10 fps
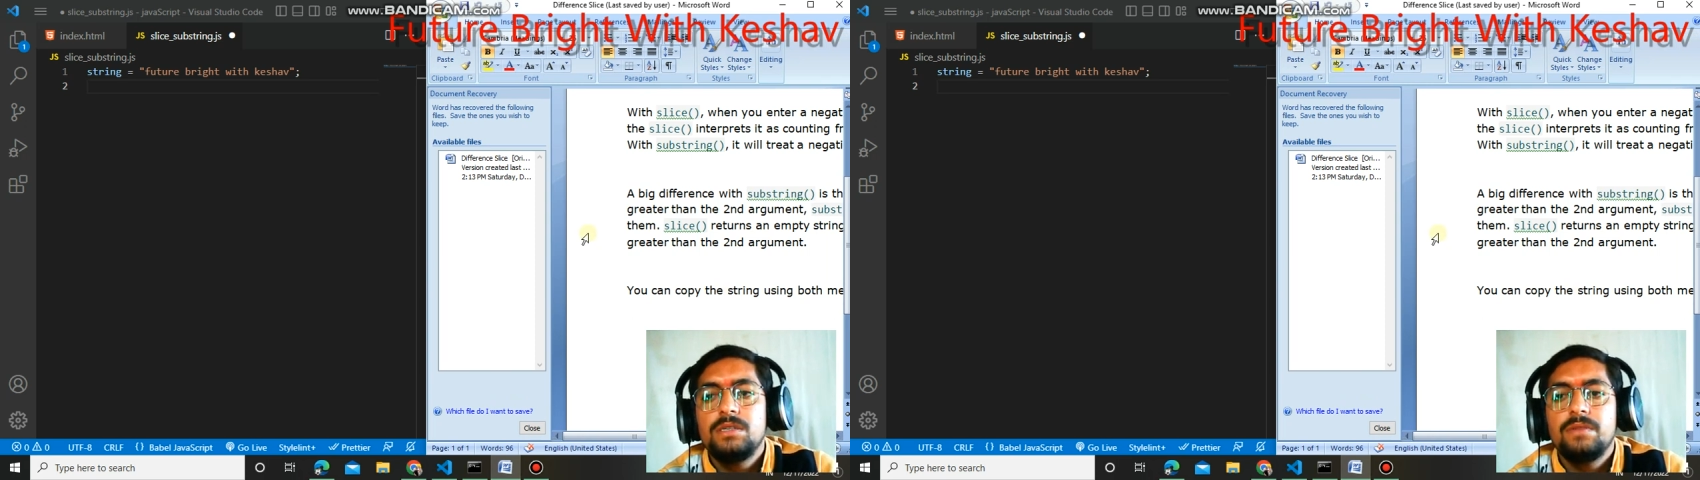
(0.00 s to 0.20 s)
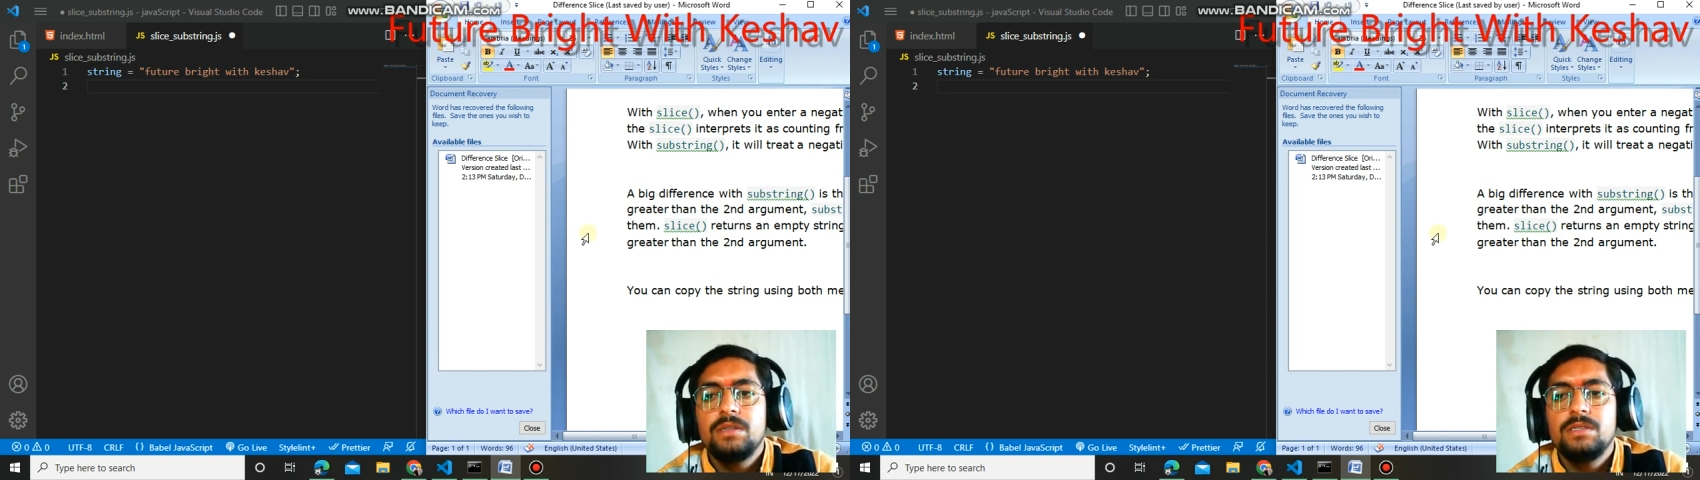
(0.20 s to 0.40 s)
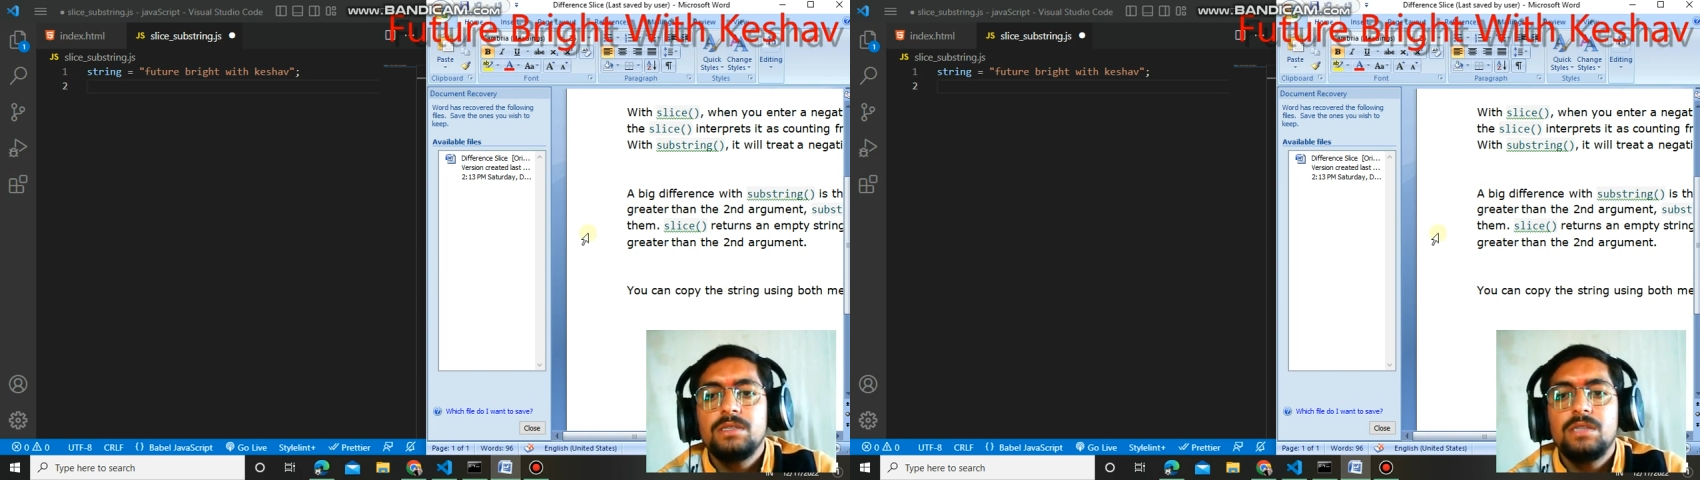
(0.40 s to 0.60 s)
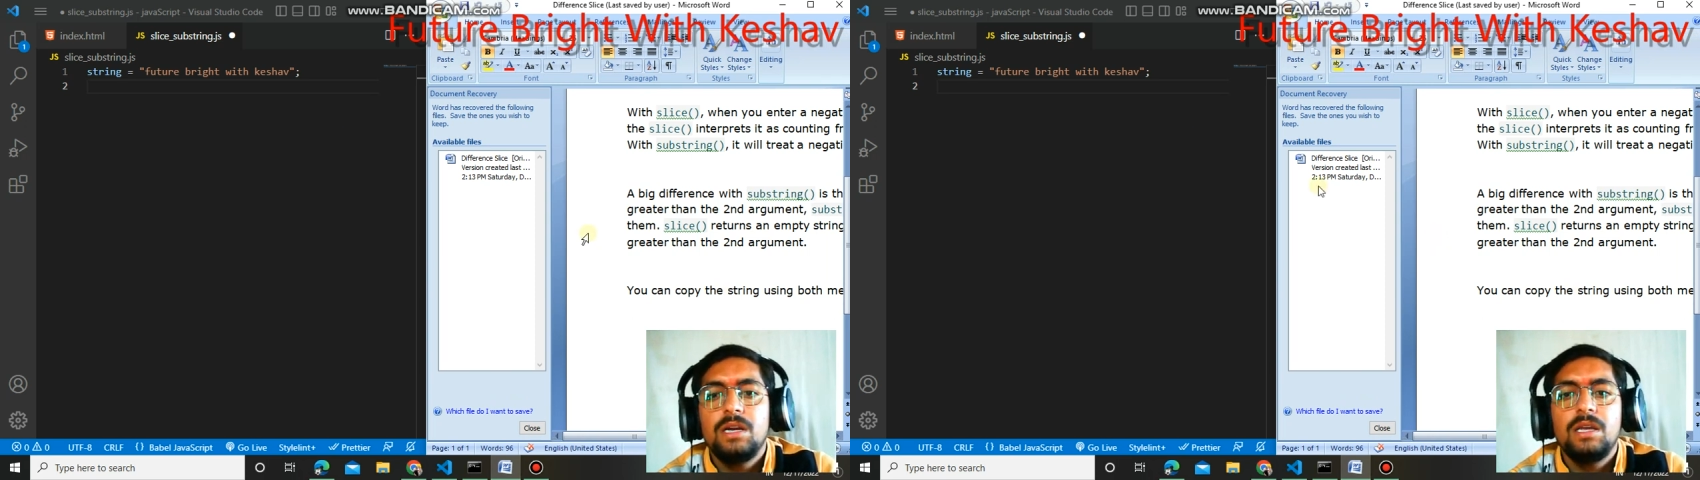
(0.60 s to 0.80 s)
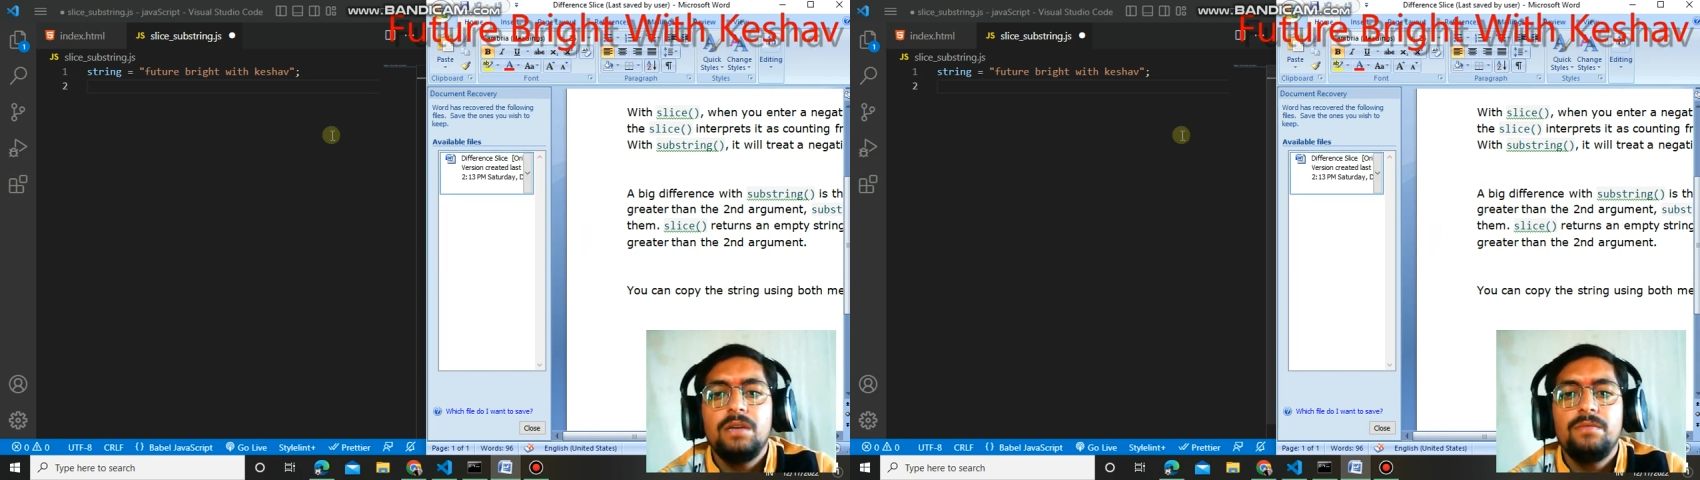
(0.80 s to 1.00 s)
difference is
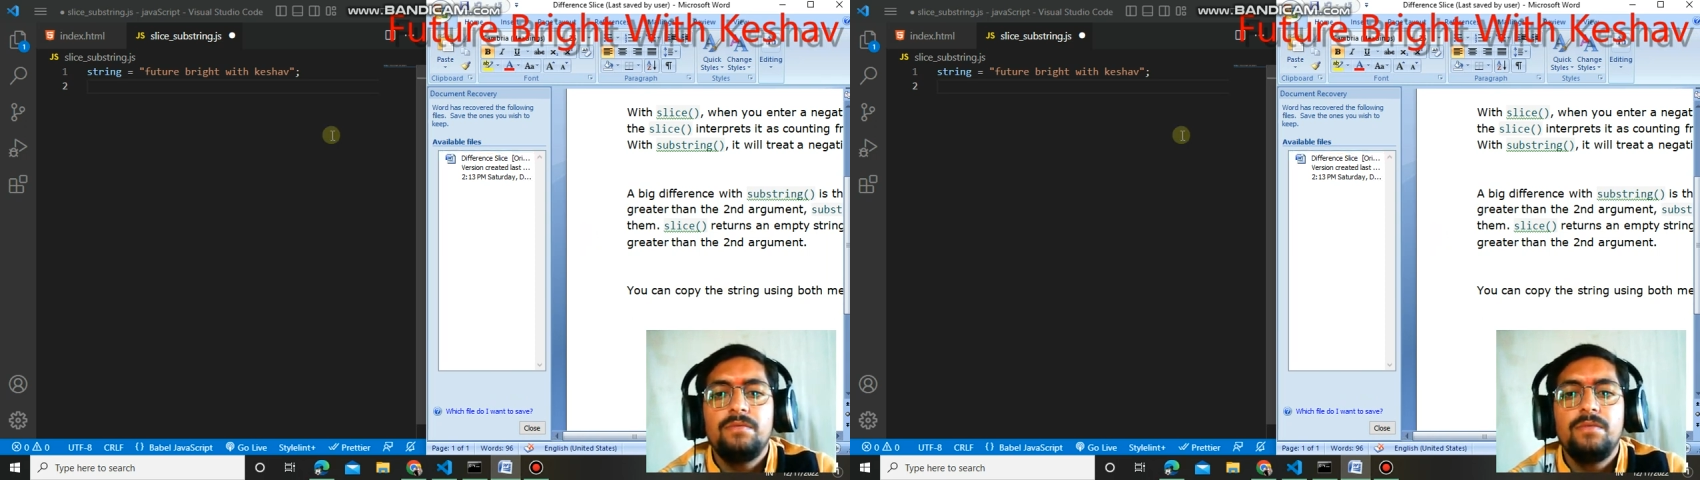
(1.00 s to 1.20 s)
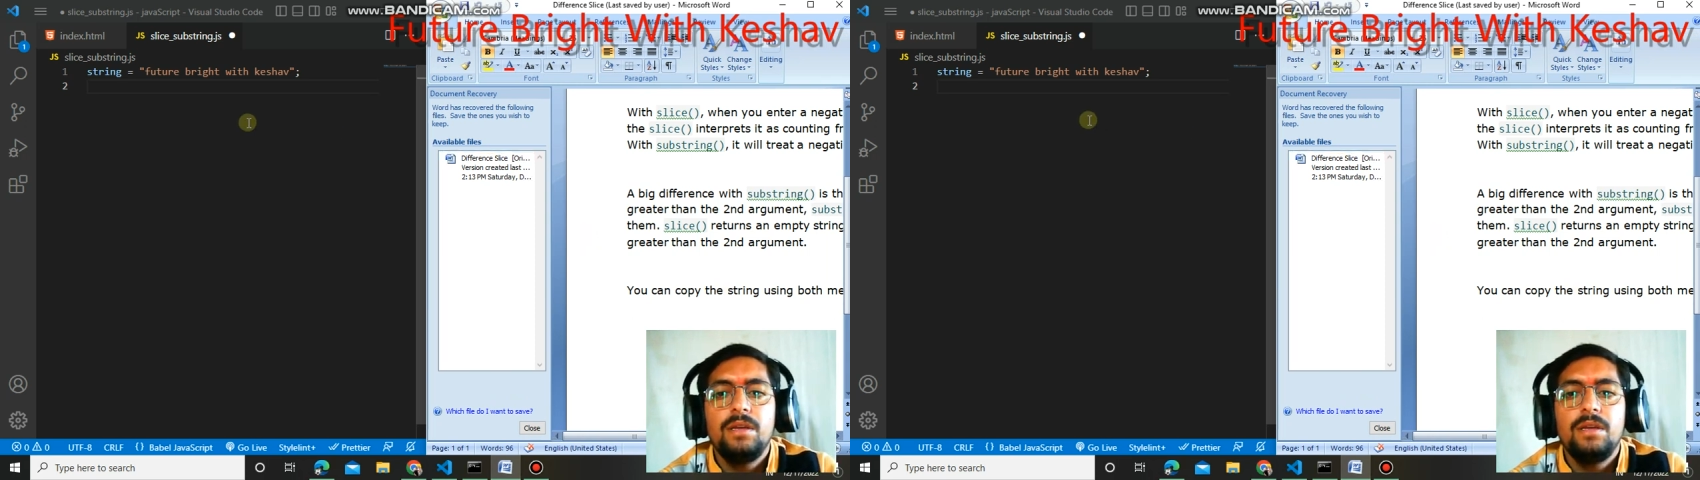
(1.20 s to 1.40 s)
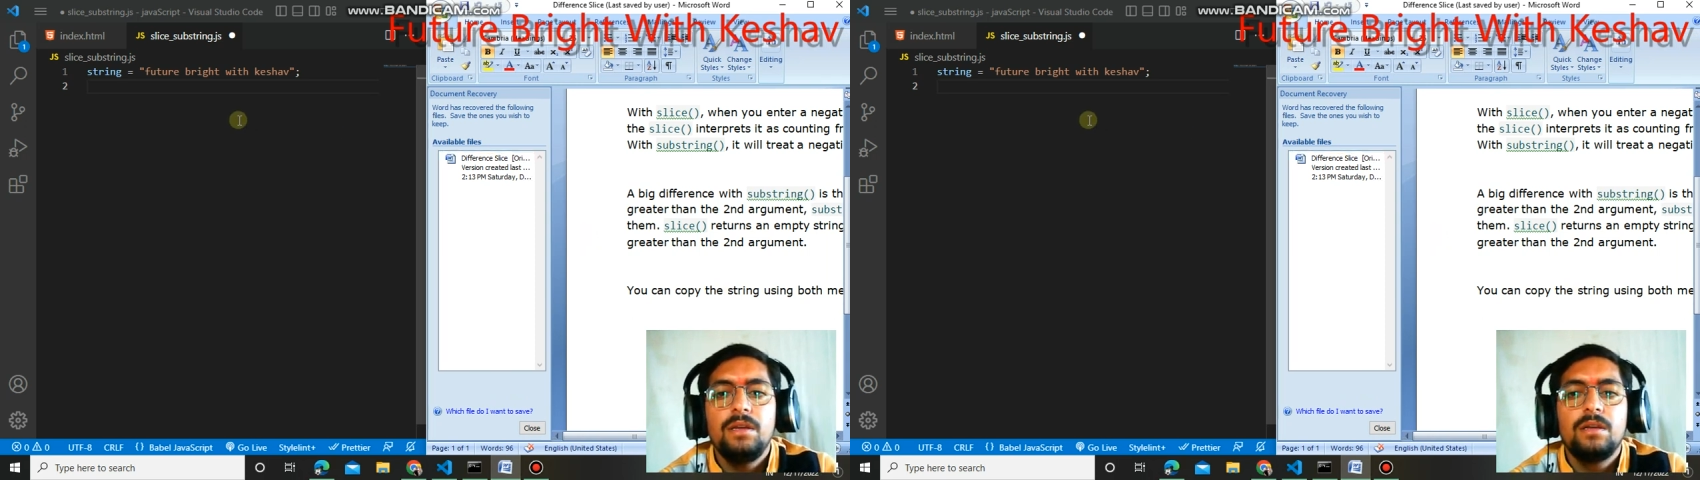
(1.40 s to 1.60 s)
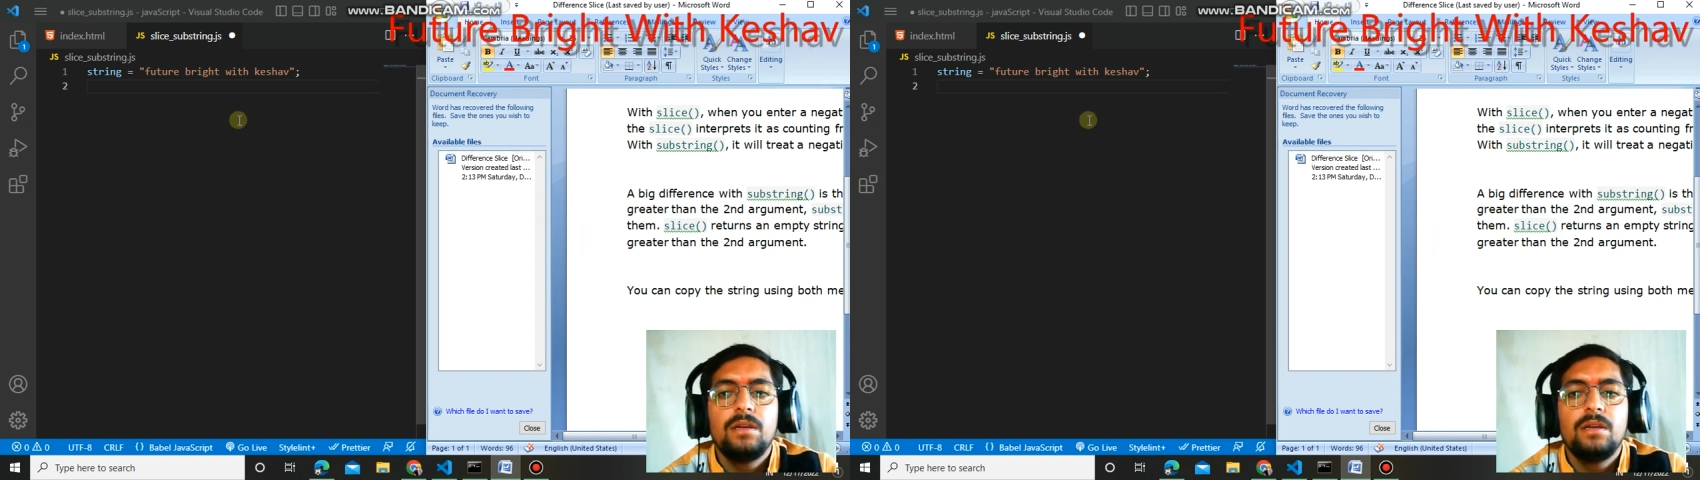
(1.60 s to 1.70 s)
that if we